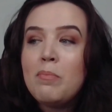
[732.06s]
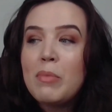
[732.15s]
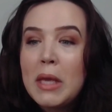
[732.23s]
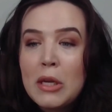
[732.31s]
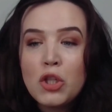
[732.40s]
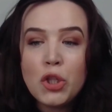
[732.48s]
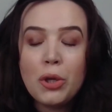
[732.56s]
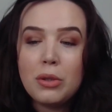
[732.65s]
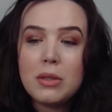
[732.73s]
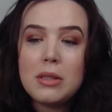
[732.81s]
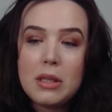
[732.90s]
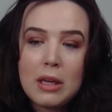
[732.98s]
internal
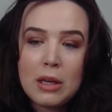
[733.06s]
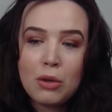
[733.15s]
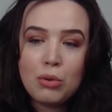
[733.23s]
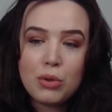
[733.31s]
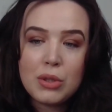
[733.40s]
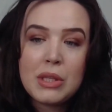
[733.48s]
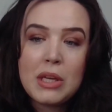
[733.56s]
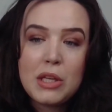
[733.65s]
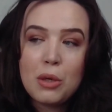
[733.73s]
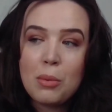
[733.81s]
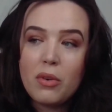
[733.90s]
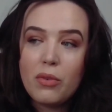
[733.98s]
stakeholders that
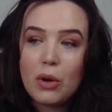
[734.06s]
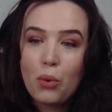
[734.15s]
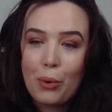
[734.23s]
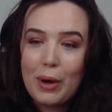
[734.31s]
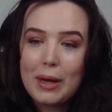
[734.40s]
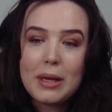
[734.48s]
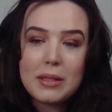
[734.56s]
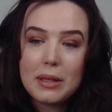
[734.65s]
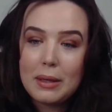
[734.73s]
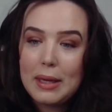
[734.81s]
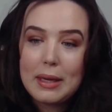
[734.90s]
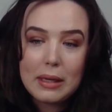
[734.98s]
you are required and
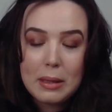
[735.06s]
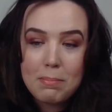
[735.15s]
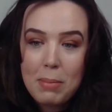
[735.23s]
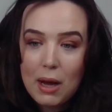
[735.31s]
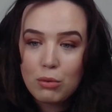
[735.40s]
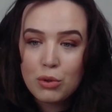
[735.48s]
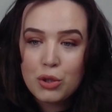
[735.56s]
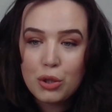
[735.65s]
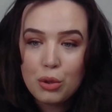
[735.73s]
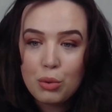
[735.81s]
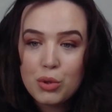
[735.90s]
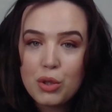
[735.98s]
legally bound
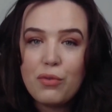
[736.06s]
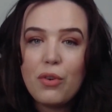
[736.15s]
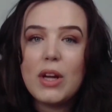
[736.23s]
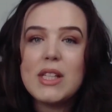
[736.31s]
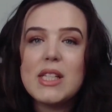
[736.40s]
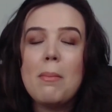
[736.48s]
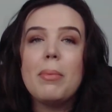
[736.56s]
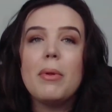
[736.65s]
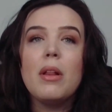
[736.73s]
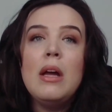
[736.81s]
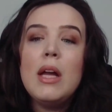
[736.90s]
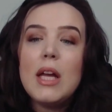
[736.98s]
to? So, for example,
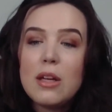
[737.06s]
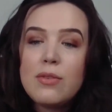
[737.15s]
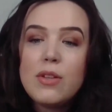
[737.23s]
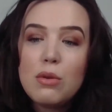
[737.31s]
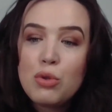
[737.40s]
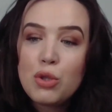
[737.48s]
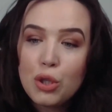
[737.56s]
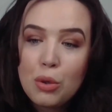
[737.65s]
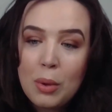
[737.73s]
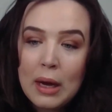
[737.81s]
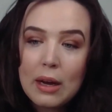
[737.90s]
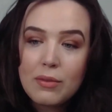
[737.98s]
if you do
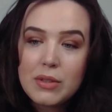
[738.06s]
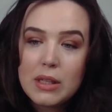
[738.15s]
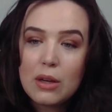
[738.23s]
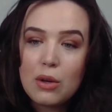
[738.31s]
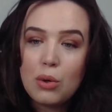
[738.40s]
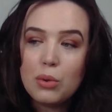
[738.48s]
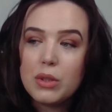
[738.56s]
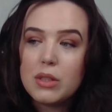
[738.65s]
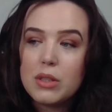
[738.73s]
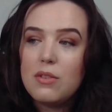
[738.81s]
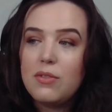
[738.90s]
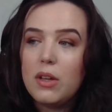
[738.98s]
have stakeholders,
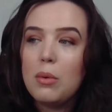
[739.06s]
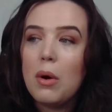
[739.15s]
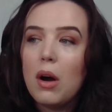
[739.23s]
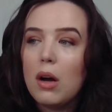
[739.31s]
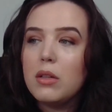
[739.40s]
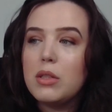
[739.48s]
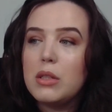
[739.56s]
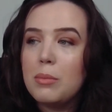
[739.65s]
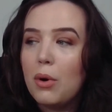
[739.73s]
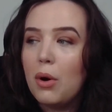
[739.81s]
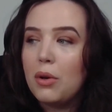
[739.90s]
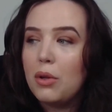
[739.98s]
if you are
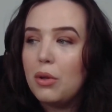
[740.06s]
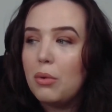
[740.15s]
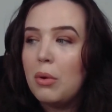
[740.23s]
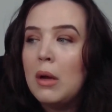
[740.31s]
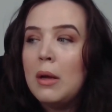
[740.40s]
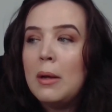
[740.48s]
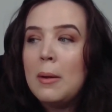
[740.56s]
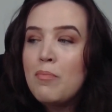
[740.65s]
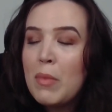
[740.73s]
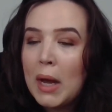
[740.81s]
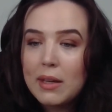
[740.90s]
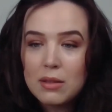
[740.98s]
someone who
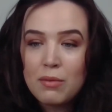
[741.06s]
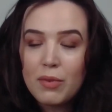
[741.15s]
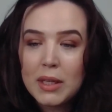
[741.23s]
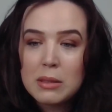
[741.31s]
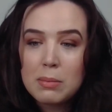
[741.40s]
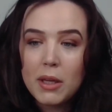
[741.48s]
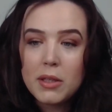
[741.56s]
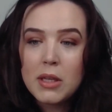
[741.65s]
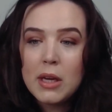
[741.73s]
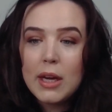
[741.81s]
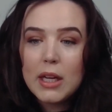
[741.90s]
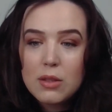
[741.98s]
has investment,
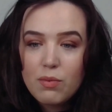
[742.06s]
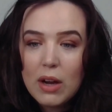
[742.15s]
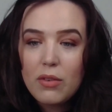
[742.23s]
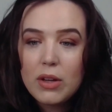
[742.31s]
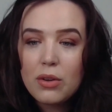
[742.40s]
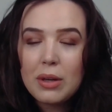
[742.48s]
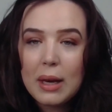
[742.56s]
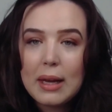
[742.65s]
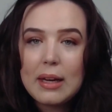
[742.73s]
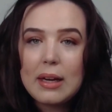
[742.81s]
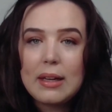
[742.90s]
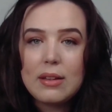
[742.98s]
it's very
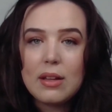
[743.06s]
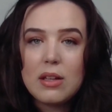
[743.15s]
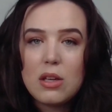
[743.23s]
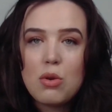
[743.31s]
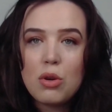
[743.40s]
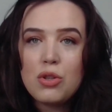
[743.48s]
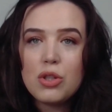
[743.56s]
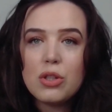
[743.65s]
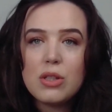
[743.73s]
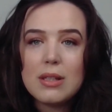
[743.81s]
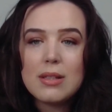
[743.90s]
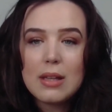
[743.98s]
unlikely that you can just
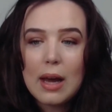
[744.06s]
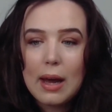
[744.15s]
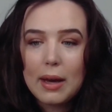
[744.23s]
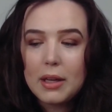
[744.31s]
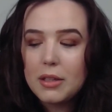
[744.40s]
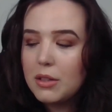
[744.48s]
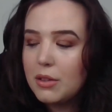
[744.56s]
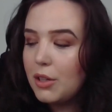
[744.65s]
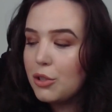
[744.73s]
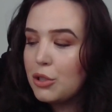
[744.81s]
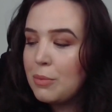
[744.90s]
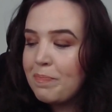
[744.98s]
decide
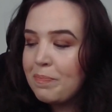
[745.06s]
that,